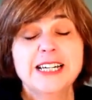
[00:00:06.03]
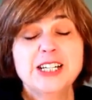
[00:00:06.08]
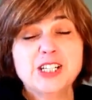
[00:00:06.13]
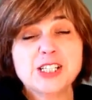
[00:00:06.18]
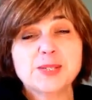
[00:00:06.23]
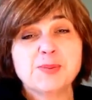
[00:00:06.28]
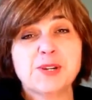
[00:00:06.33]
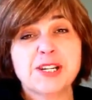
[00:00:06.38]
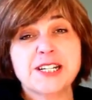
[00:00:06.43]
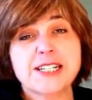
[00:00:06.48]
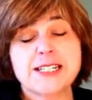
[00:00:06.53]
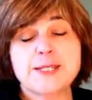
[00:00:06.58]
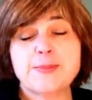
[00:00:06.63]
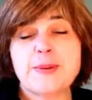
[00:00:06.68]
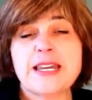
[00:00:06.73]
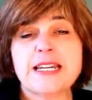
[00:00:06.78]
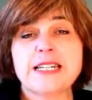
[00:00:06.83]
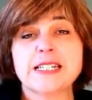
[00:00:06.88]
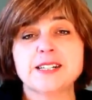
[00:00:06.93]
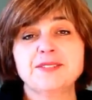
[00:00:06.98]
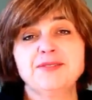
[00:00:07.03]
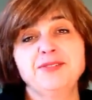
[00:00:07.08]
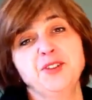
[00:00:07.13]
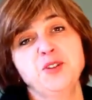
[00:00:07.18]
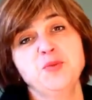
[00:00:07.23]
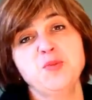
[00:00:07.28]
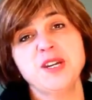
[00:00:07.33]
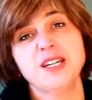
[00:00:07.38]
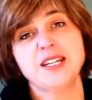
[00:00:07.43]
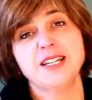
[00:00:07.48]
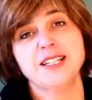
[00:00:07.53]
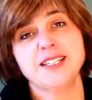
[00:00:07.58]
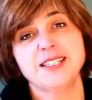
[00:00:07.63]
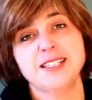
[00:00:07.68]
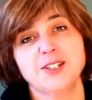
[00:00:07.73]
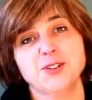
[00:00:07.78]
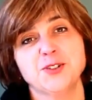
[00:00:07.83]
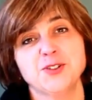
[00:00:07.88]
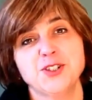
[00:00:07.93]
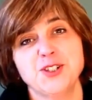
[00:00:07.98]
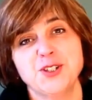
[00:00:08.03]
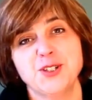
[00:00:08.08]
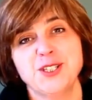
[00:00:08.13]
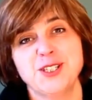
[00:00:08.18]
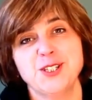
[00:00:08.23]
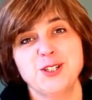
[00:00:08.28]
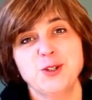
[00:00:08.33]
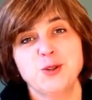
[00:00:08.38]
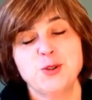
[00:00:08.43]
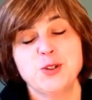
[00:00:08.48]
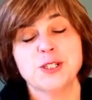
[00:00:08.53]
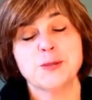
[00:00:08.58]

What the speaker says: Just wanted to spend a few minutes introducing you